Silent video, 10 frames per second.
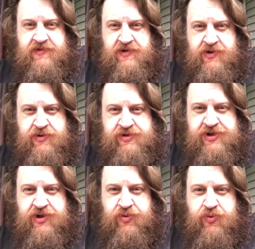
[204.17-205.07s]
Who do
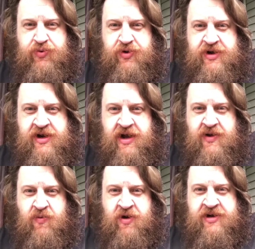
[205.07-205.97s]
you not
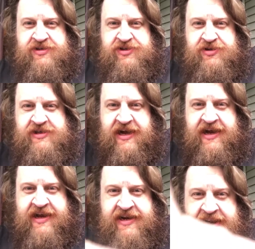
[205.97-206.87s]
want to
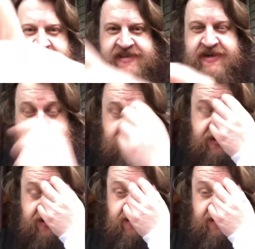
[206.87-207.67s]
die next episode? You talking